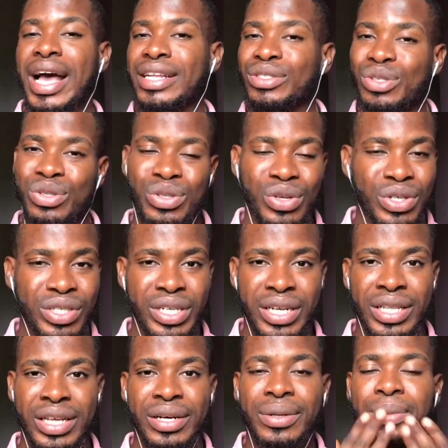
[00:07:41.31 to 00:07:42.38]
and don't touch
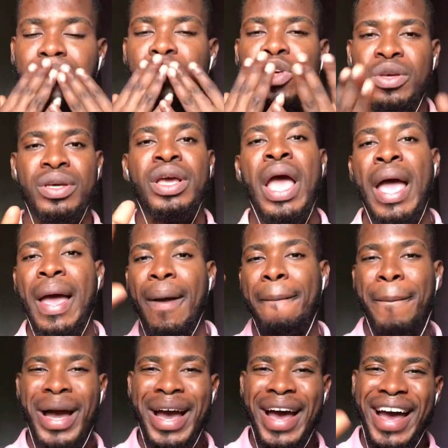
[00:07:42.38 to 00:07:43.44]
that bell.
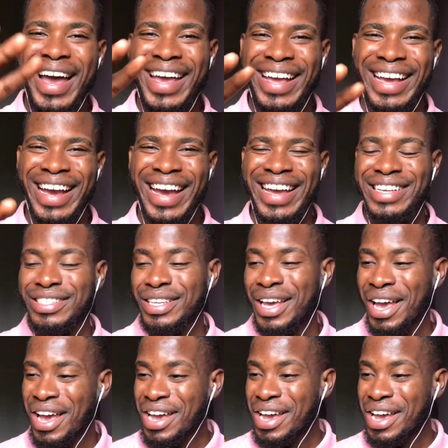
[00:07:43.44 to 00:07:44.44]
Bye, guys.